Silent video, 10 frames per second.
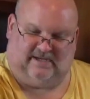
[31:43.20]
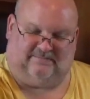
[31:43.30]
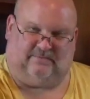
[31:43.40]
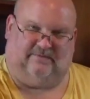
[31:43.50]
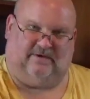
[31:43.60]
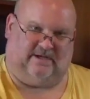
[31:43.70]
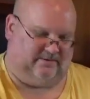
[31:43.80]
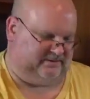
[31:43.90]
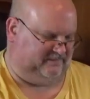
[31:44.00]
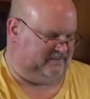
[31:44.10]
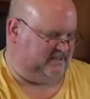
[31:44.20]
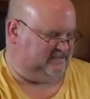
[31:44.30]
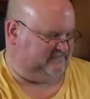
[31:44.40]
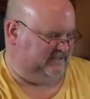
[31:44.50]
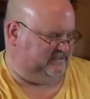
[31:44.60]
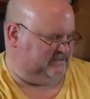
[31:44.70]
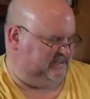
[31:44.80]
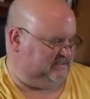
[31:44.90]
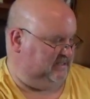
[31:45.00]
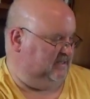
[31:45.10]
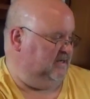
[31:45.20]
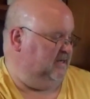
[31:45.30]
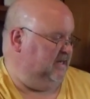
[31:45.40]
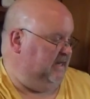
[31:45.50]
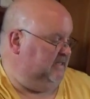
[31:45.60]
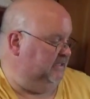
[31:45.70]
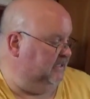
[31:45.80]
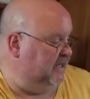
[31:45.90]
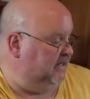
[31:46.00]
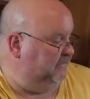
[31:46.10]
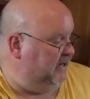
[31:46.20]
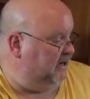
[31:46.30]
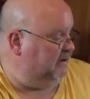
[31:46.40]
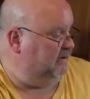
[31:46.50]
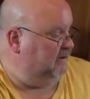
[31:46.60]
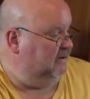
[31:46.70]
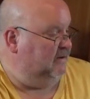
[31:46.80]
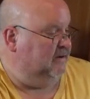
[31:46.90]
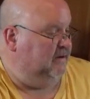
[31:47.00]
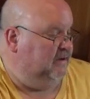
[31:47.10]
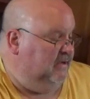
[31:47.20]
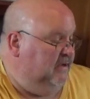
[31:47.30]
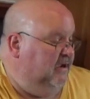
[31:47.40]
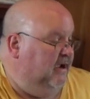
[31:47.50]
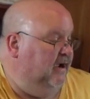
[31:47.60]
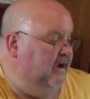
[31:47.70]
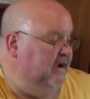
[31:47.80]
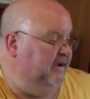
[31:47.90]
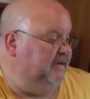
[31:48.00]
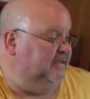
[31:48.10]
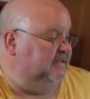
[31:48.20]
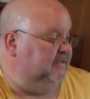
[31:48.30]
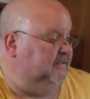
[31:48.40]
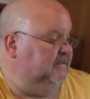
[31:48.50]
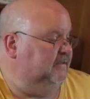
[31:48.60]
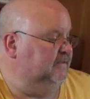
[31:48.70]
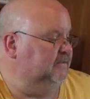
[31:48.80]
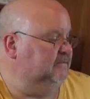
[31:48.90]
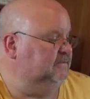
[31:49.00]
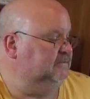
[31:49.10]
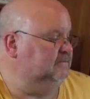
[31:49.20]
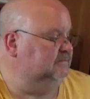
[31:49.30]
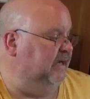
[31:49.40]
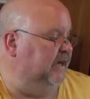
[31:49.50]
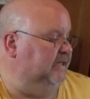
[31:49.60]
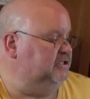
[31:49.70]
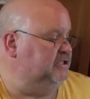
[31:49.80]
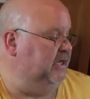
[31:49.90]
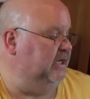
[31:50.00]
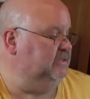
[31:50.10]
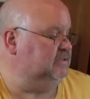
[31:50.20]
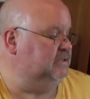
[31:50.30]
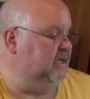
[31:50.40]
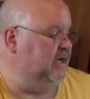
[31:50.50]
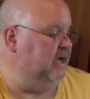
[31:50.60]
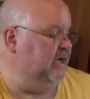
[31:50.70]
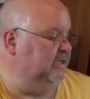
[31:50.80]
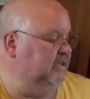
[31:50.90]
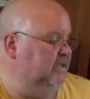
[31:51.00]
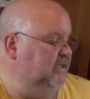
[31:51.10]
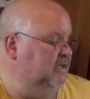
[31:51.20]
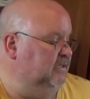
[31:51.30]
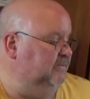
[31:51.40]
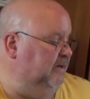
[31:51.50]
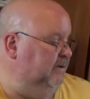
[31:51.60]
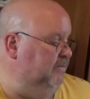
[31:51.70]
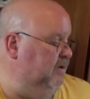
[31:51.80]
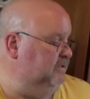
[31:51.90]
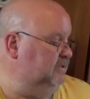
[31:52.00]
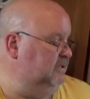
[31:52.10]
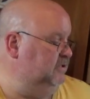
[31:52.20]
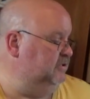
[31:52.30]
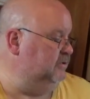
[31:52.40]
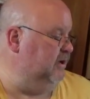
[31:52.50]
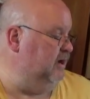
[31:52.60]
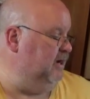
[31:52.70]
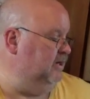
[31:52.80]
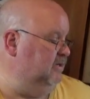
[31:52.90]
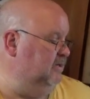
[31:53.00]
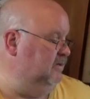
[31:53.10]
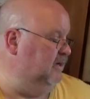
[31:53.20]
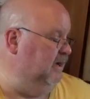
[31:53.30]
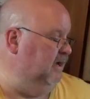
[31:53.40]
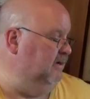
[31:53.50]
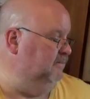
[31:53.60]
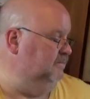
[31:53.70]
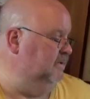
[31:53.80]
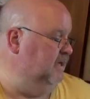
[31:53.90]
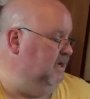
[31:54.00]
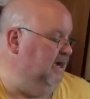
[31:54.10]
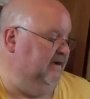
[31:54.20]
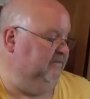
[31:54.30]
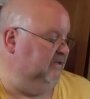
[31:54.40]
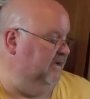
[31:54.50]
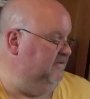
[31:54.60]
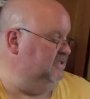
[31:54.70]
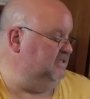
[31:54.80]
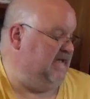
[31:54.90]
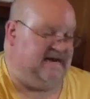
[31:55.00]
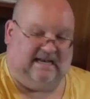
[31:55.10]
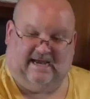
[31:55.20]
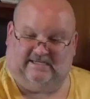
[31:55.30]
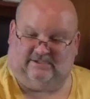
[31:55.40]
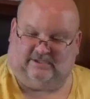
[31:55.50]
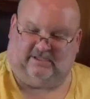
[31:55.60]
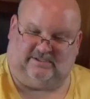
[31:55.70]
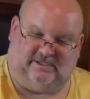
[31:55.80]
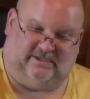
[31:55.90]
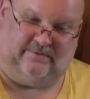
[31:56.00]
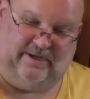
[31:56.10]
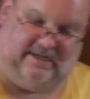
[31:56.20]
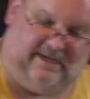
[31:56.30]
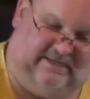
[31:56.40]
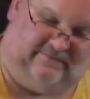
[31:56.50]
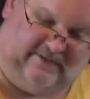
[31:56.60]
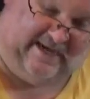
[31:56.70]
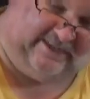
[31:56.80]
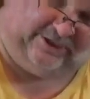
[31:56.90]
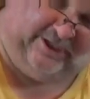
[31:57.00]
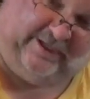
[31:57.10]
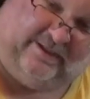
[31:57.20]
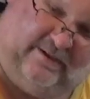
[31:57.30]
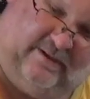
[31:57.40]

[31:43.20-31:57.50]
it up 3 feet, it goes up 6 feet. So that's a handy little item there. My HD is good. My remote's strong. I have 11 satellites. You can see the green lights flashing